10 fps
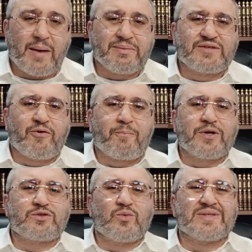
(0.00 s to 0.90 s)
What happens if a
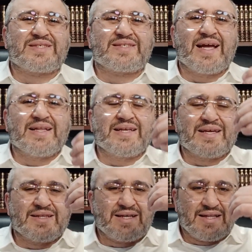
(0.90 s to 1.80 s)
person was
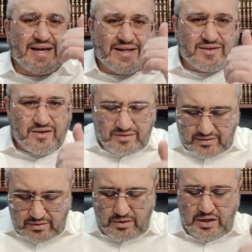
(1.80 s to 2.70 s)
standing in the land
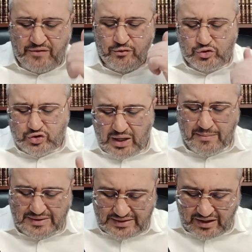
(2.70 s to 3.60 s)
of
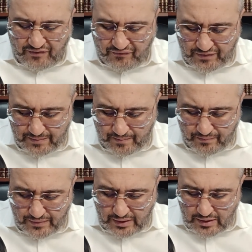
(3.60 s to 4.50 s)
Yerushalayim itself?
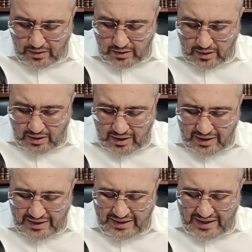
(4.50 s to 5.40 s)

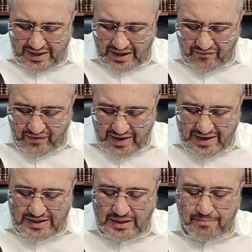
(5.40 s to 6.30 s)

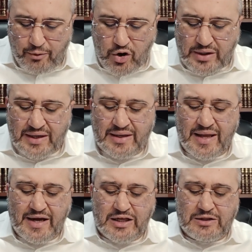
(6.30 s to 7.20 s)
Yichaven et libo
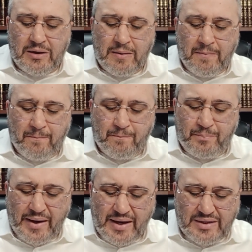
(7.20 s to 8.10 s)
keneged
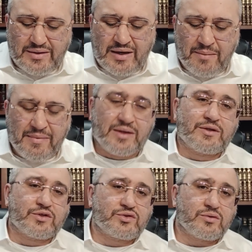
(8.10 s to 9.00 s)
Beit
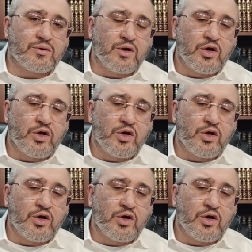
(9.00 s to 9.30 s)
Hamikdash.